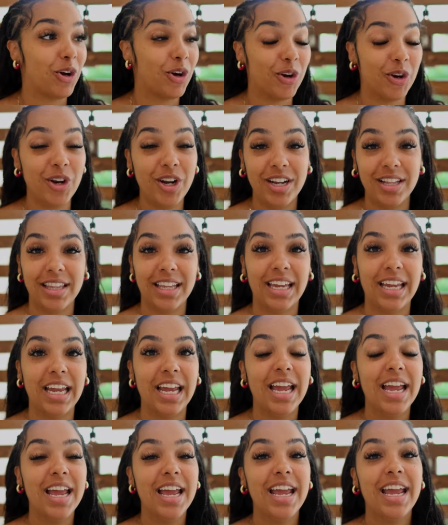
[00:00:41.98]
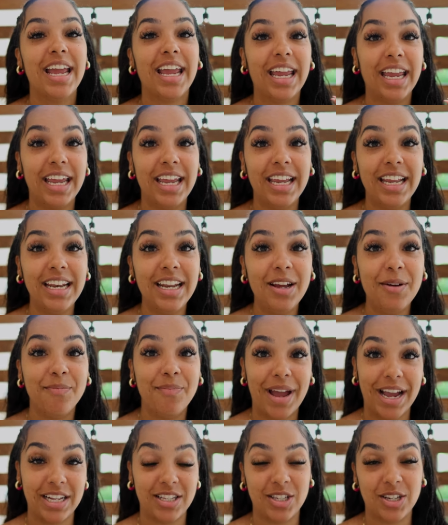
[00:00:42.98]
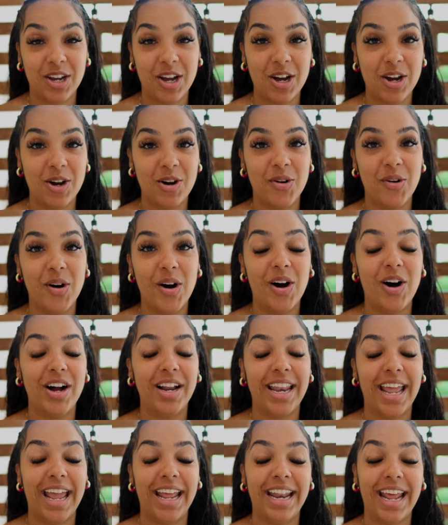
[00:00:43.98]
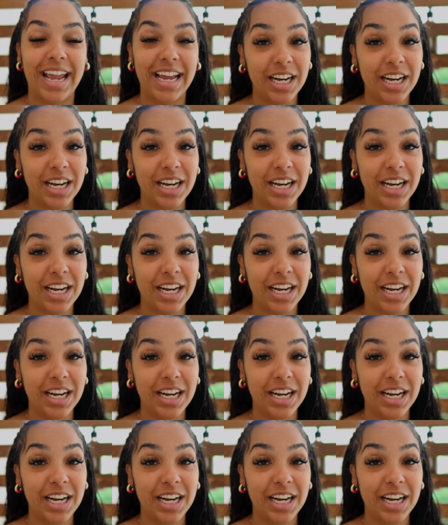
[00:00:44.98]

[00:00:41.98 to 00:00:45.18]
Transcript: currently in Mexico on an